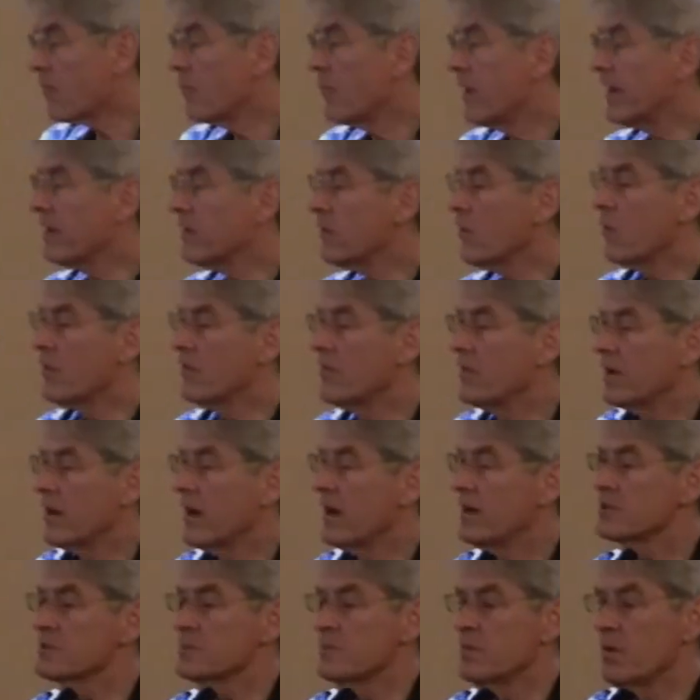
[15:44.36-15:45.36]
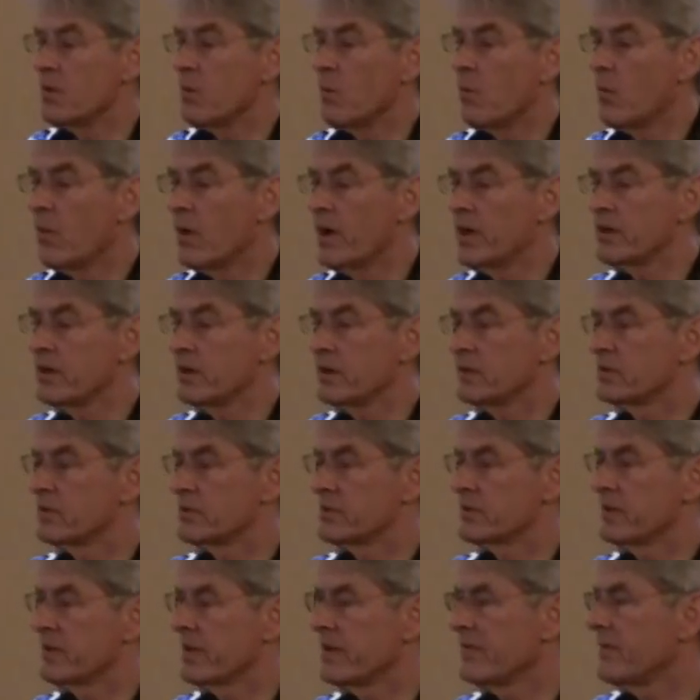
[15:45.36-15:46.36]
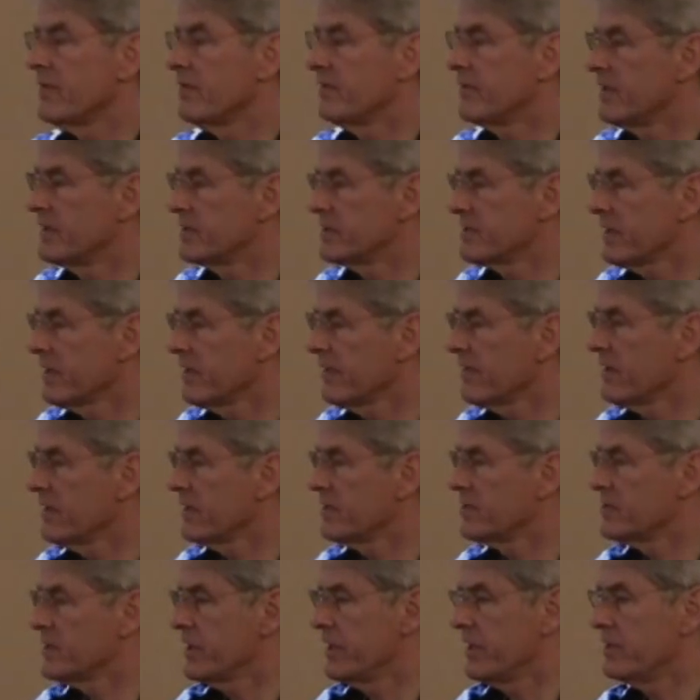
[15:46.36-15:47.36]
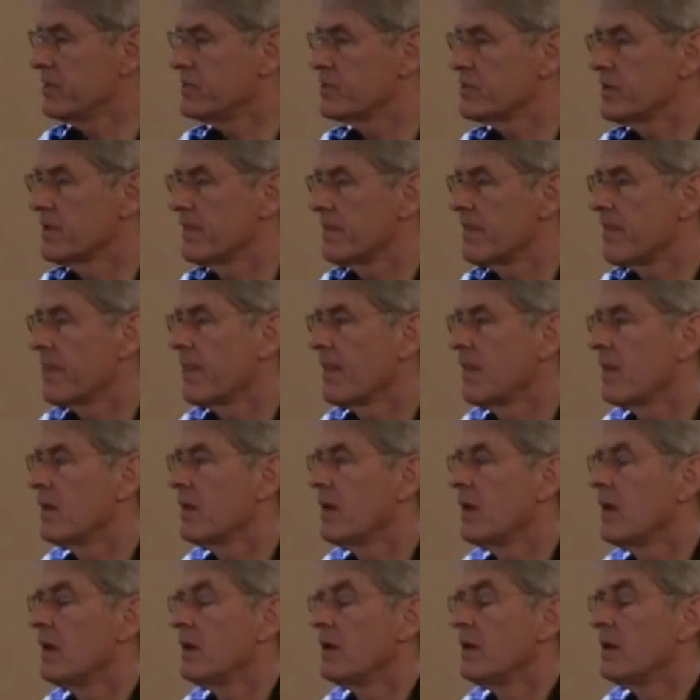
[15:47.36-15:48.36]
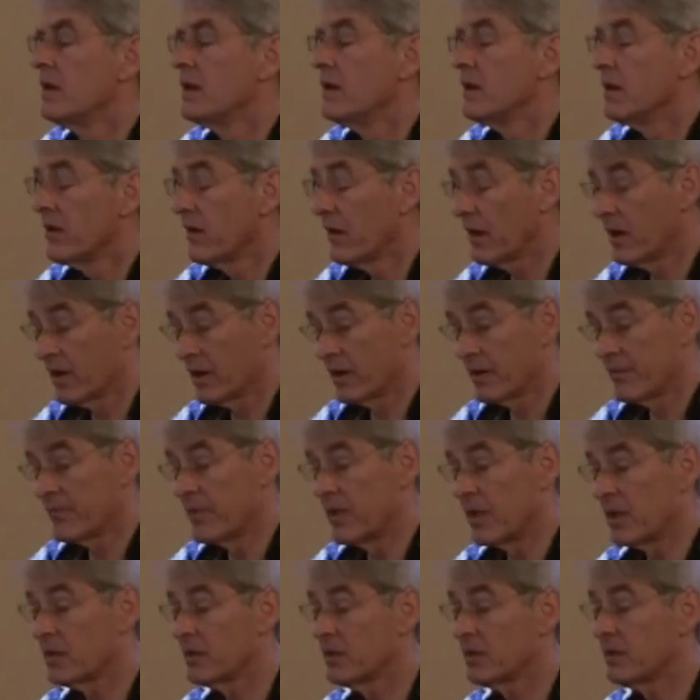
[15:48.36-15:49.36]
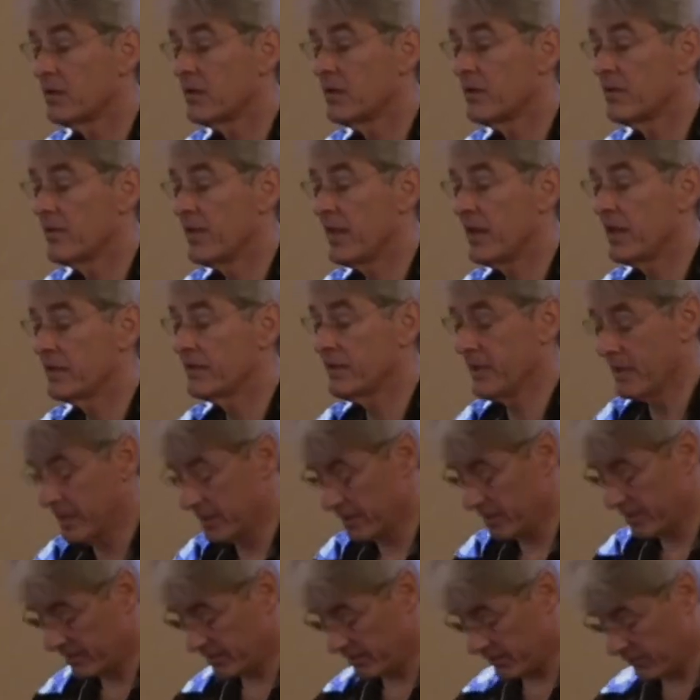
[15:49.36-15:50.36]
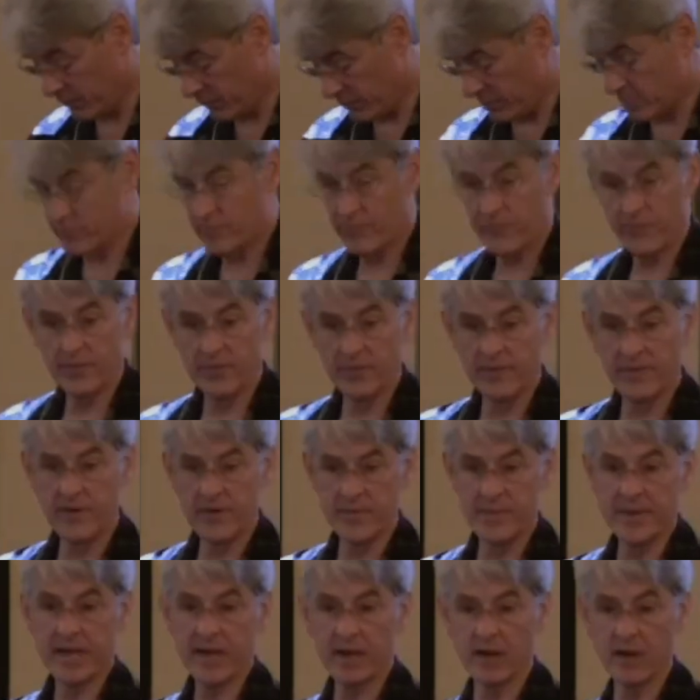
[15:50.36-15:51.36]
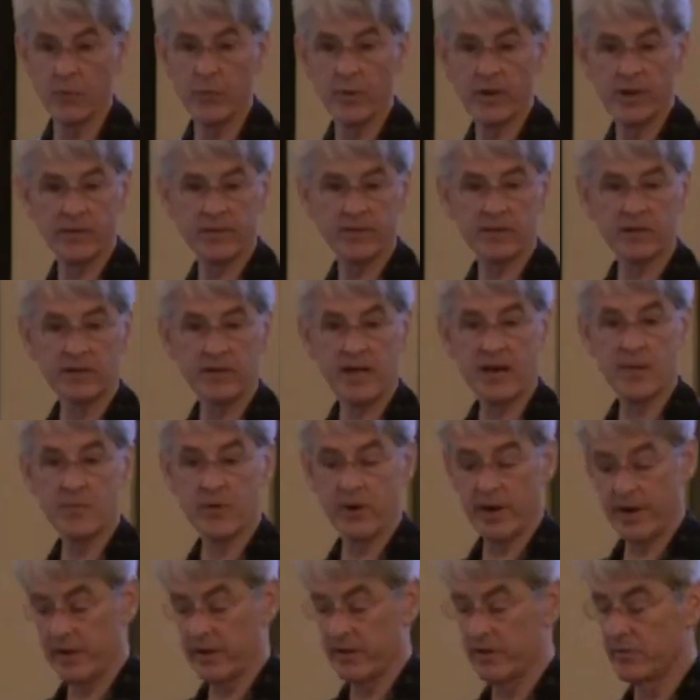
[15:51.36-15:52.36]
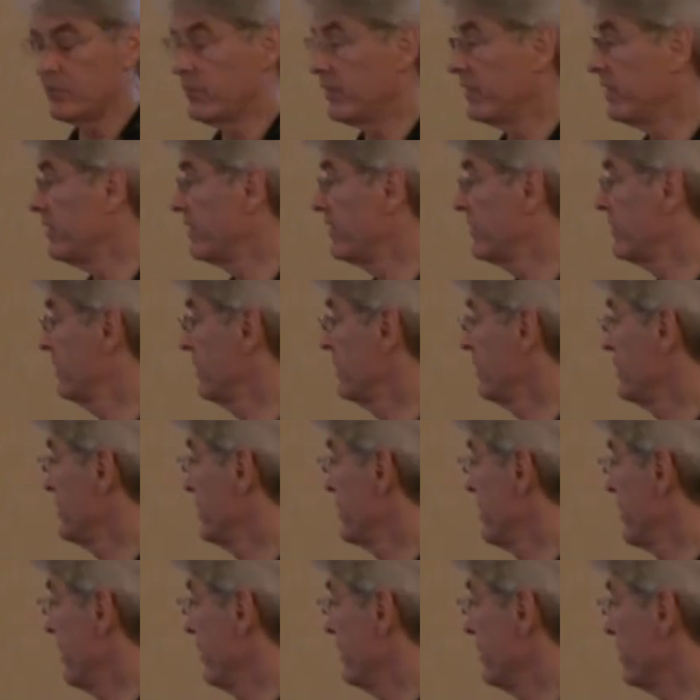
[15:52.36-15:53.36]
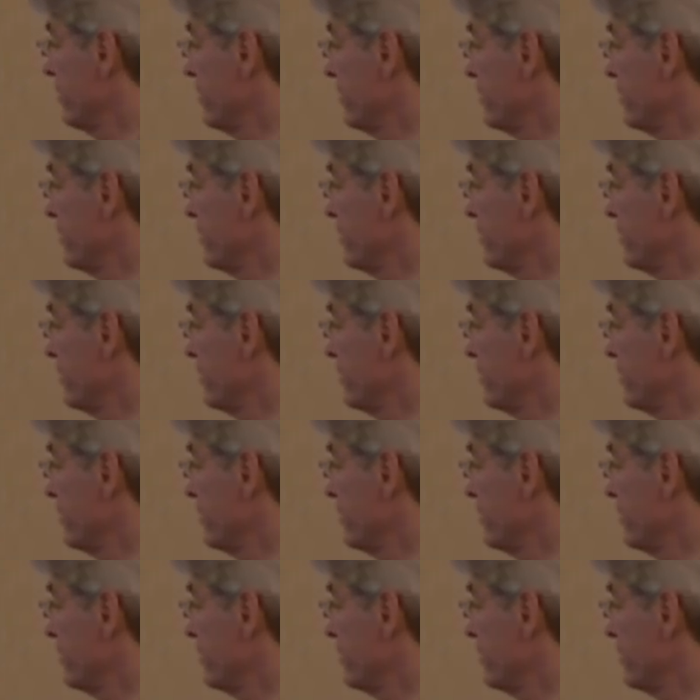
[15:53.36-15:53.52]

but there has been one significant, very significant change um, that the, from the very beginning, we collaborated with libertarian